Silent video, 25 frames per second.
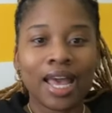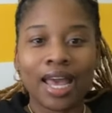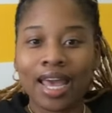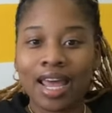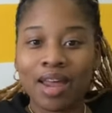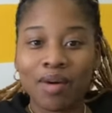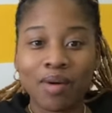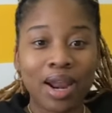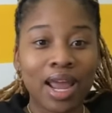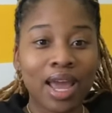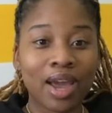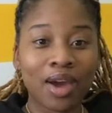
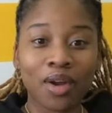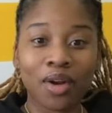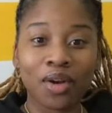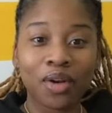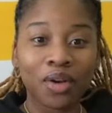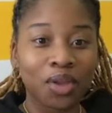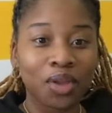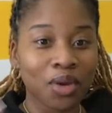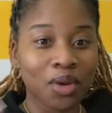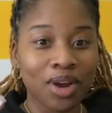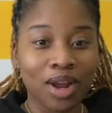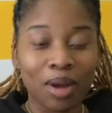And when I go to
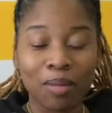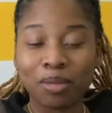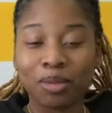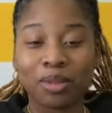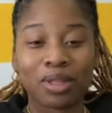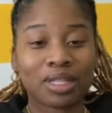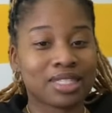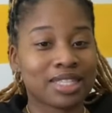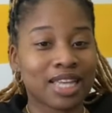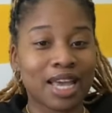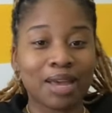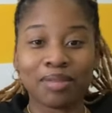New York, I'm
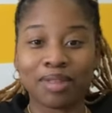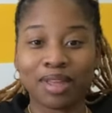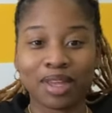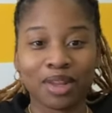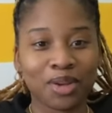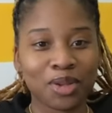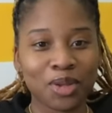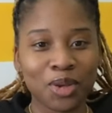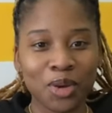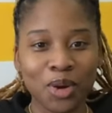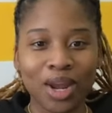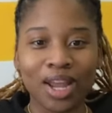doing the same thing
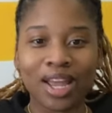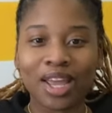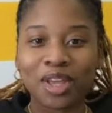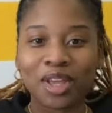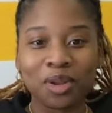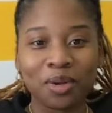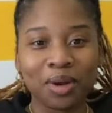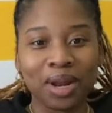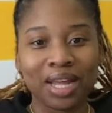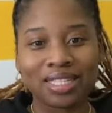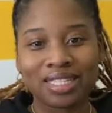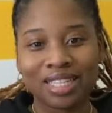in New York.
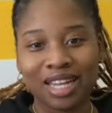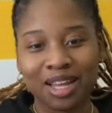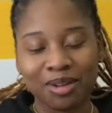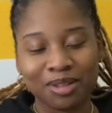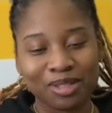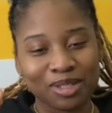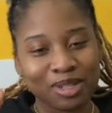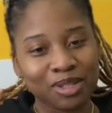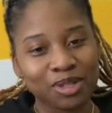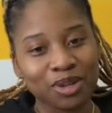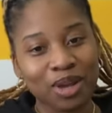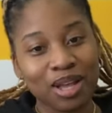You know what I said I
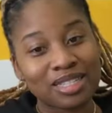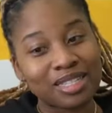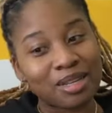was going to do?